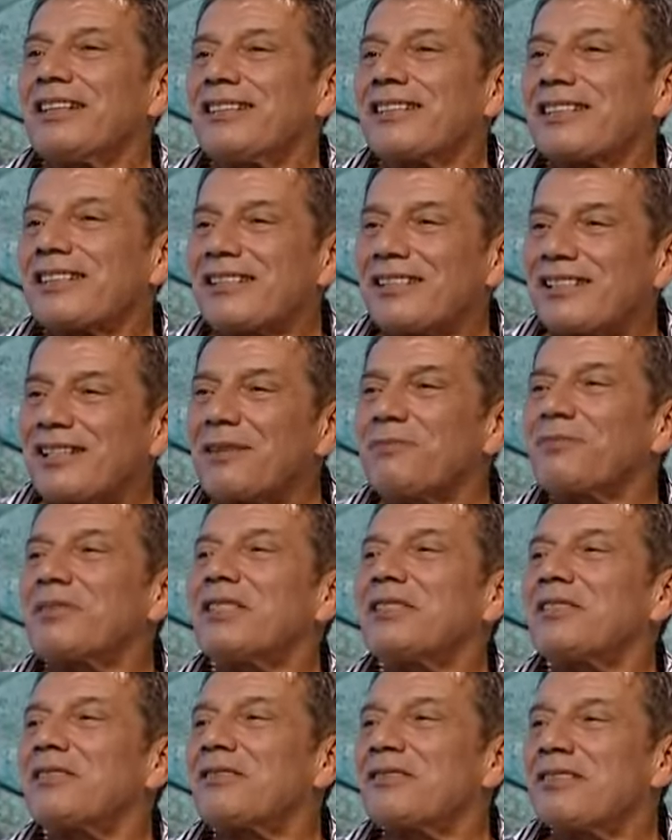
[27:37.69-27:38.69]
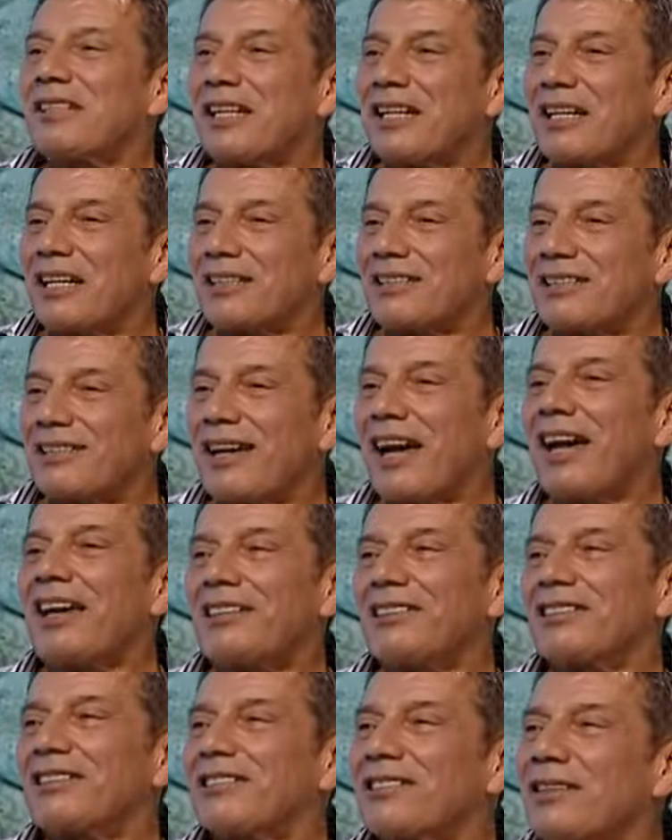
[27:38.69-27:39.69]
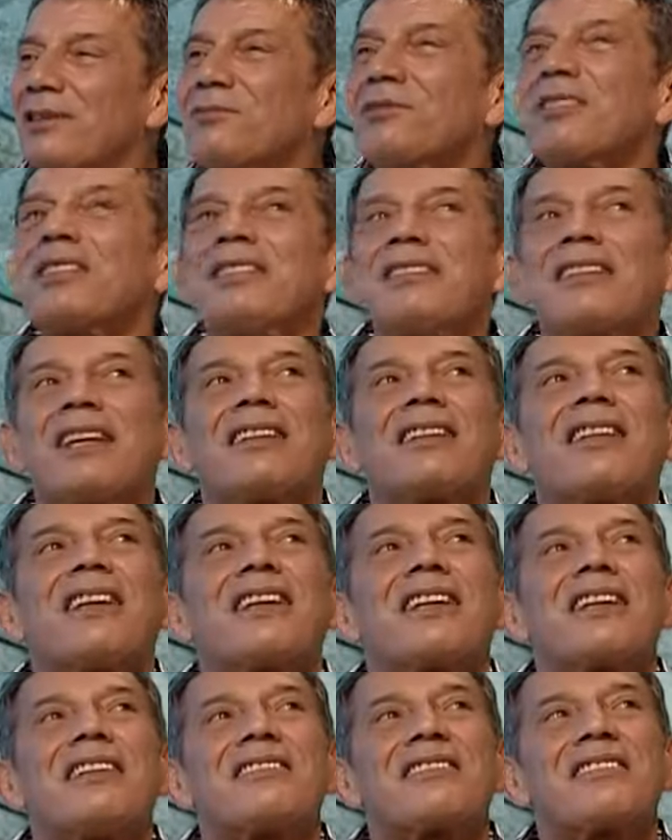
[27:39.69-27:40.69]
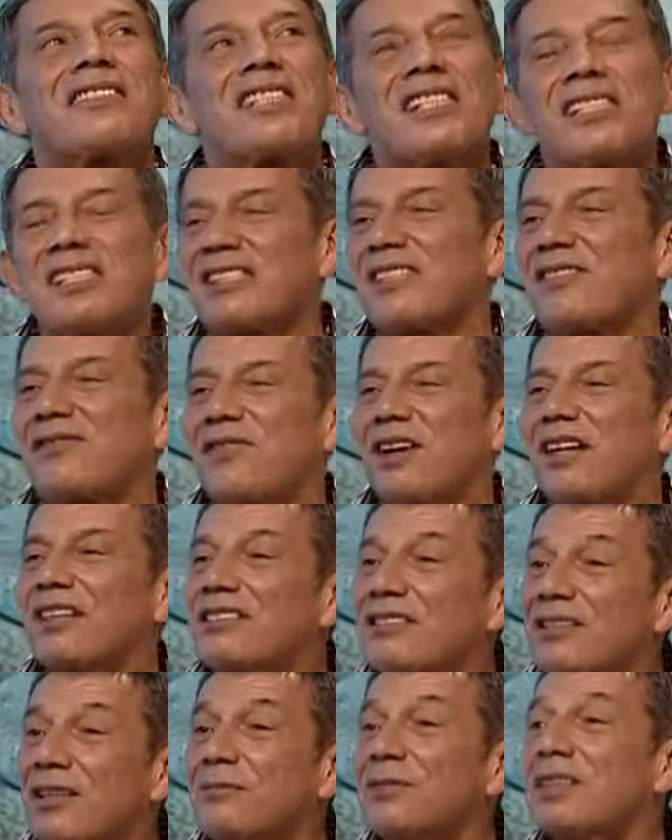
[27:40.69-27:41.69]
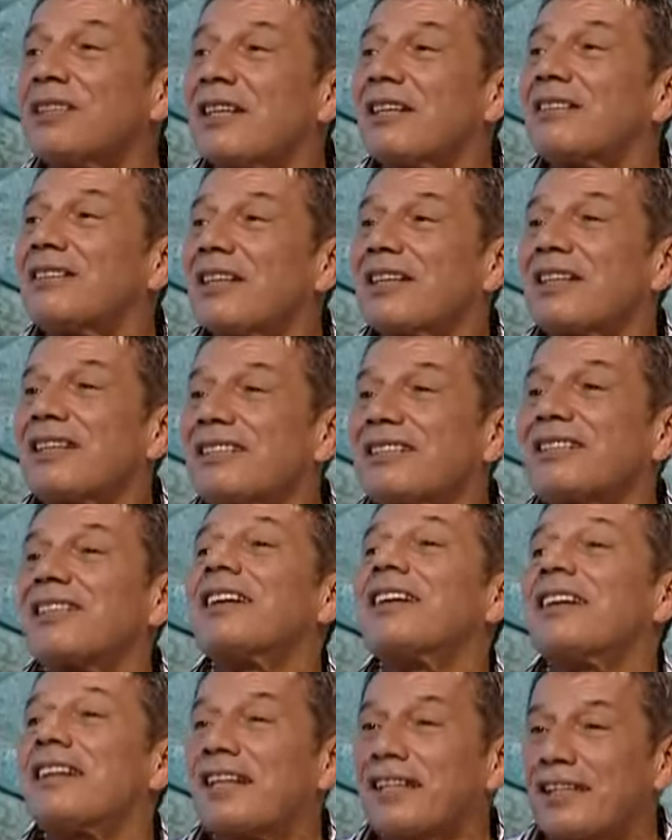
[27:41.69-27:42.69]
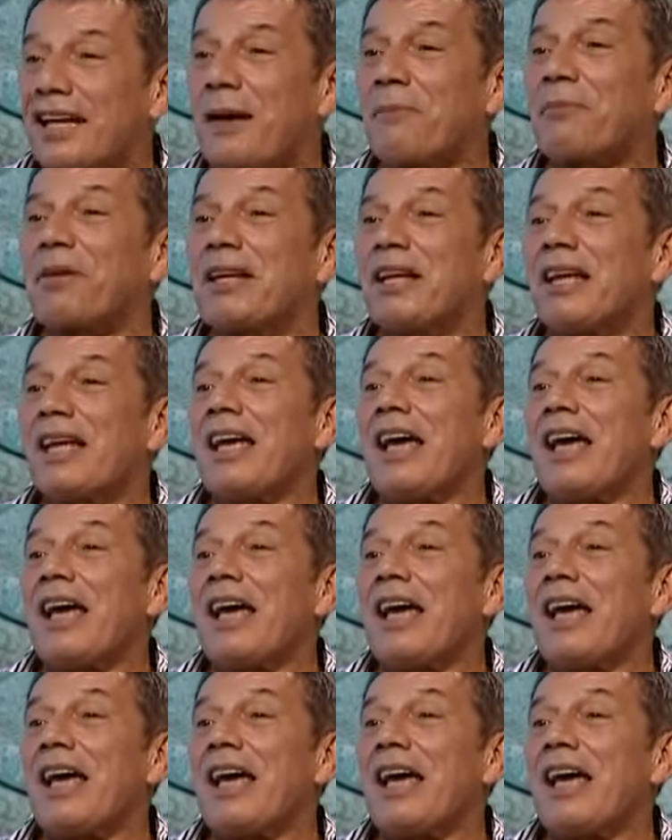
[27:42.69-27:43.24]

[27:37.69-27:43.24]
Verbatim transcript: Something to get excited, something that they can testify, something that they can say it can happen.